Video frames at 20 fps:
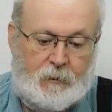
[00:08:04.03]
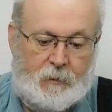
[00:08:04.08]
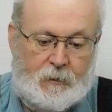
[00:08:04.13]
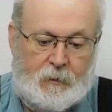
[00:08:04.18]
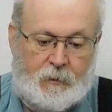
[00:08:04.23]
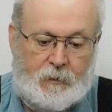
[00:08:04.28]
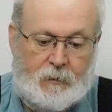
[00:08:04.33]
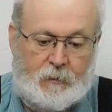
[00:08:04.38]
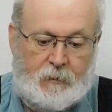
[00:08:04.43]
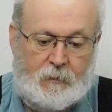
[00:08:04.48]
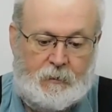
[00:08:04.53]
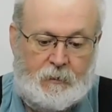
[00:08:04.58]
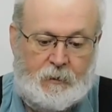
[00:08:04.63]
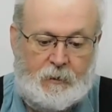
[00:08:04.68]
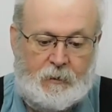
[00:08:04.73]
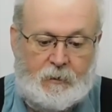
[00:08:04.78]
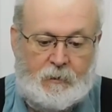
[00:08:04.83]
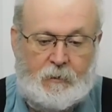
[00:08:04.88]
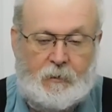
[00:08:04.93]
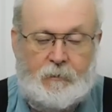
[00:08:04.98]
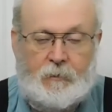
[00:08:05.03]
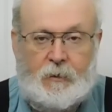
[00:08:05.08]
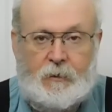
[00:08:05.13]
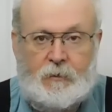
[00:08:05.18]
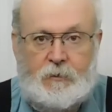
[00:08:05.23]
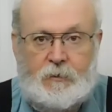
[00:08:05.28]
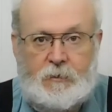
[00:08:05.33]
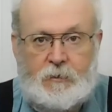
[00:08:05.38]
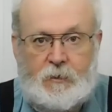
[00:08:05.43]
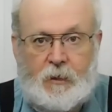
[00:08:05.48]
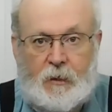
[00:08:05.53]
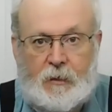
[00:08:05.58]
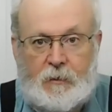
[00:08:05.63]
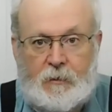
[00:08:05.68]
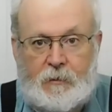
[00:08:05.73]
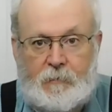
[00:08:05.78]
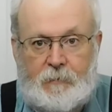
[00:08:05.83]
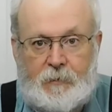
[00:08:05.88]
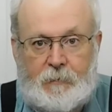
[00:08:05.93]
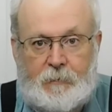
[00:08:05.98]
and uh, I thought I'd just talk a
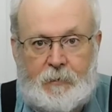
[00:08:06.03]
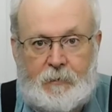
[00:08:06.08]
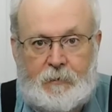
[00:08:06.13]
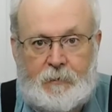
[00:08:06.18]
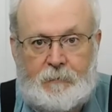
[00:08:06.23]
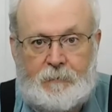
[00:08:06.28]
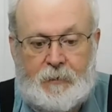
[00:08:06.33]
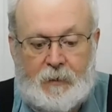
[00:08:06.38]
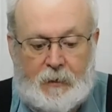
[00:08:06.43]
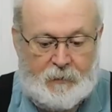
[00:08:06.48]
little bit about it.